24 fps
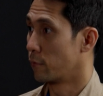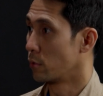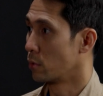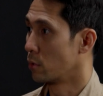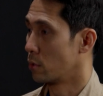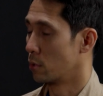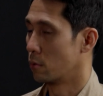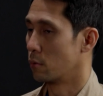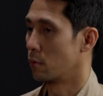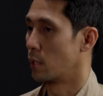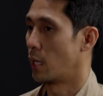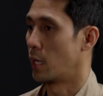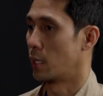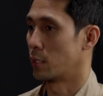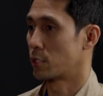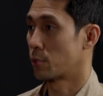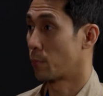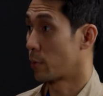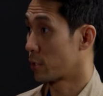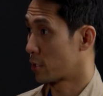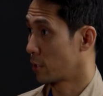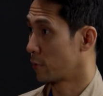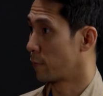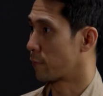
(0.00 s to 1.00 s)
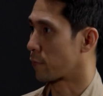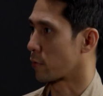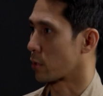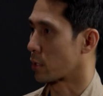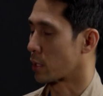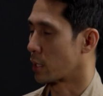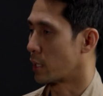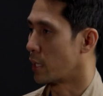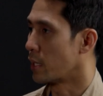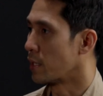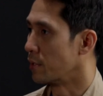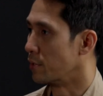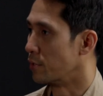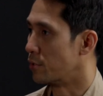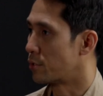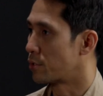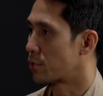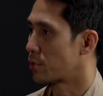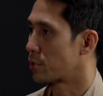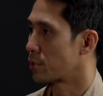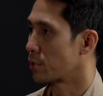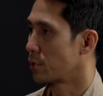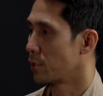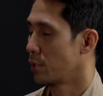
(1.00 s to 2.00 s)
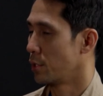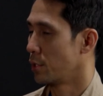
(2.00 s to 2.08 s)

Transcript: you know that, especially for kids.